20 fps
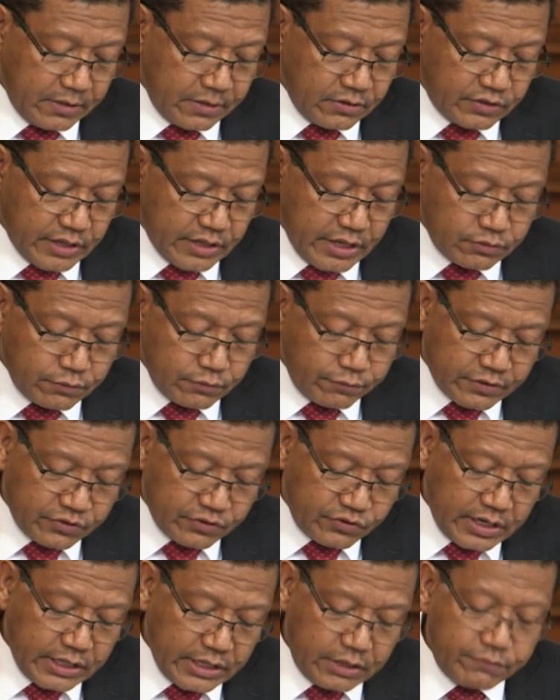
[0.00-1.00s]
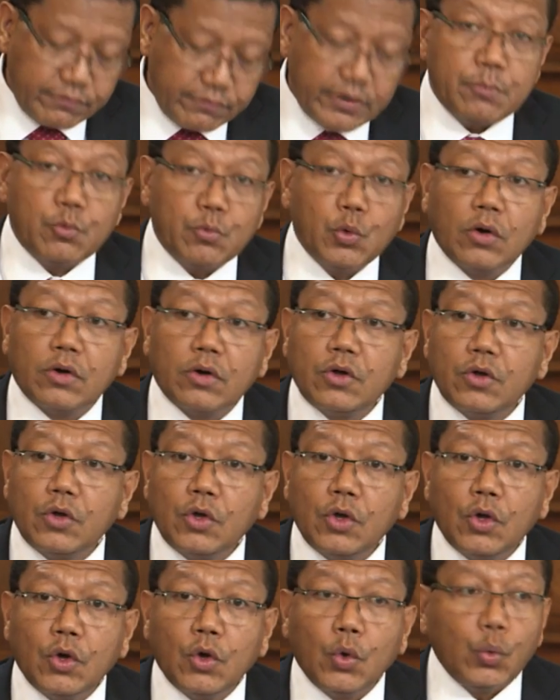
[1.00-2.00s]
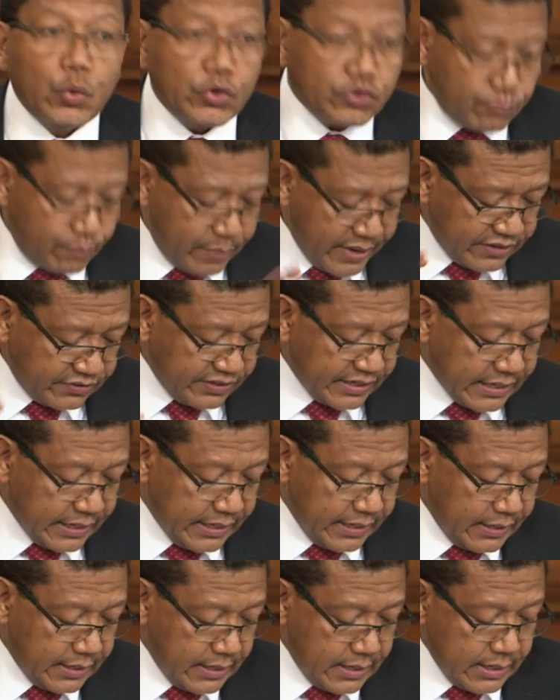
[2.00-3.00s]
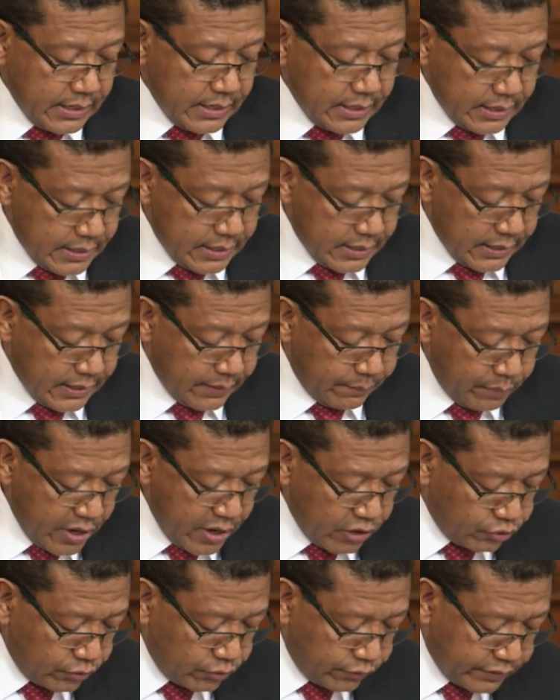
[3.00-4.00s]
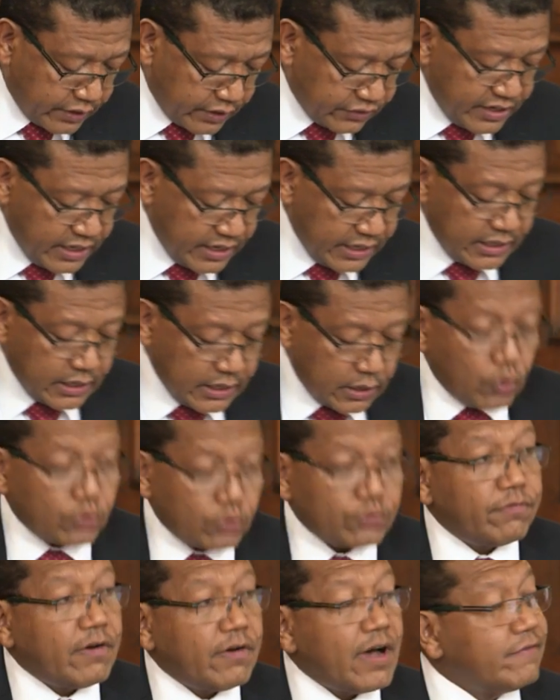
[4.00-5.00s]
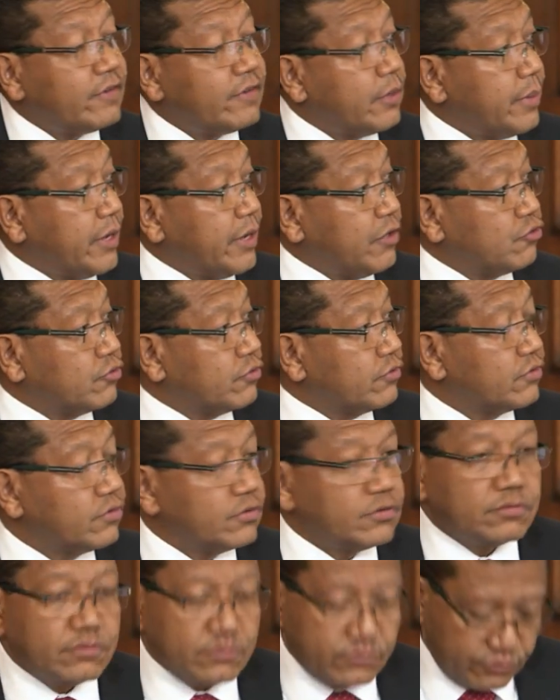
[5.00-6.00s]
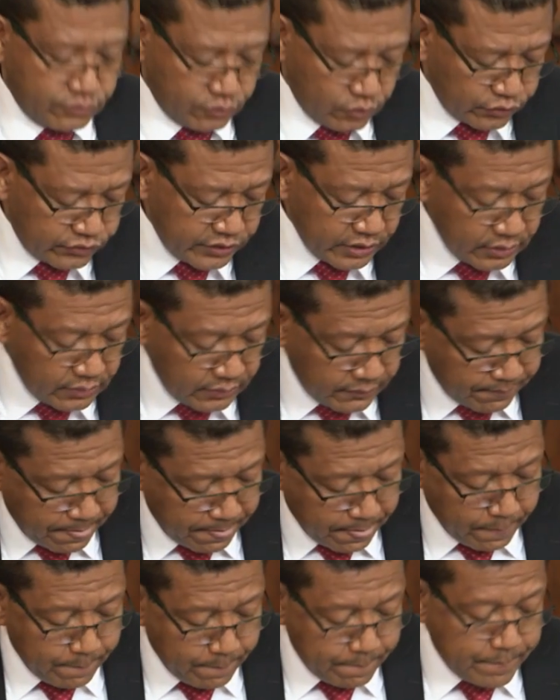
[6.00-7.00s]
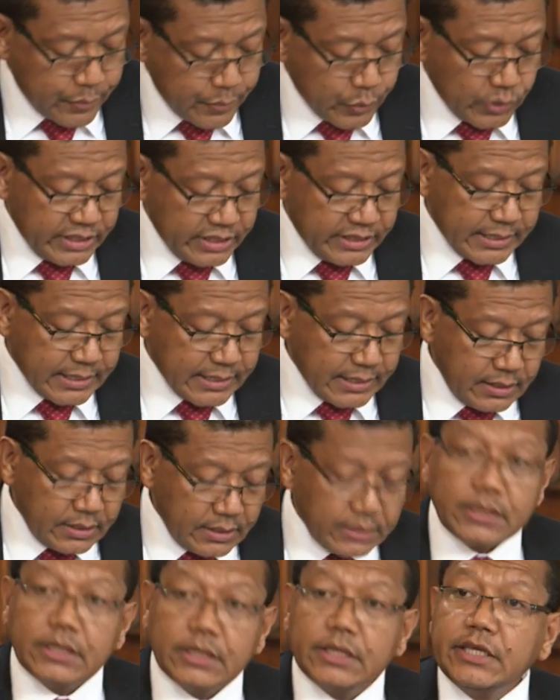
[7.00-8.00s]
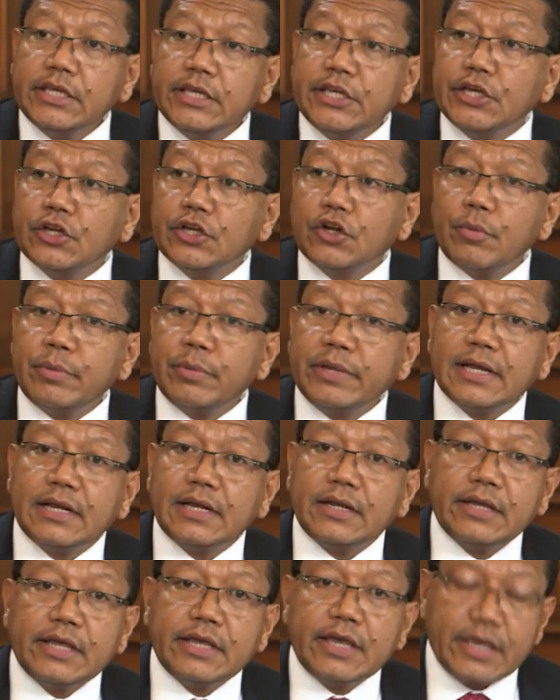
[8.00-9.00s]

States of Fragility framework, which basically measure fragility across 5 dimensions: social, political, economical,